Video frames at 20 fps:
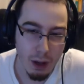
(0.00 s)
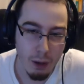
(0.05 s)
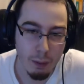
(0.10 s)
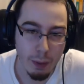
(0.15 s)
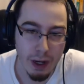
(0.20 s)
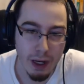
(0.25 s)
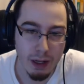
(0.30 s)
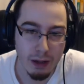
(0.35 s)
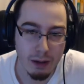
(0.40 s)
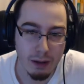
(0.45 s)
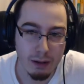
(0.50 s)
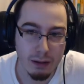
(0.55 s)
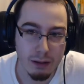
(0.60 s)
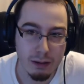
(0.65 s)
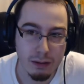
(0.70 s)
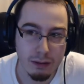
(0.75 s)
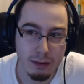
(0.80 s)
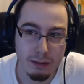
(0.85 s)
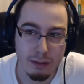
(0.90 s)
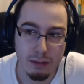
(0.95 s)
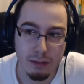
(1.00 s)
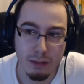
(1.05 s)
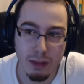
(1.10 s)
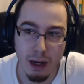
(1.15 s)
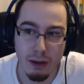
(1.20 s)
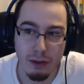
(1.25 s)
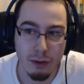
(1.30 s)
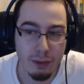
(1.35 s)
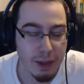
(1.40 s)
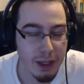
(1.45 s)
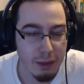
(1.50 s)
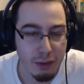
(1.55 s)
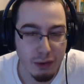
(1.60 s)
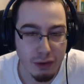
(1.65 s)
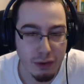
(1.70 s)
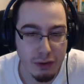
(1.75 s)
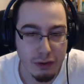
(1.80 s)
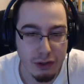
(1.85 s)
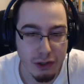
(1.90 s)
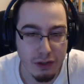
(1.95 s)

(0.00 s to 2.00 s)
But other people,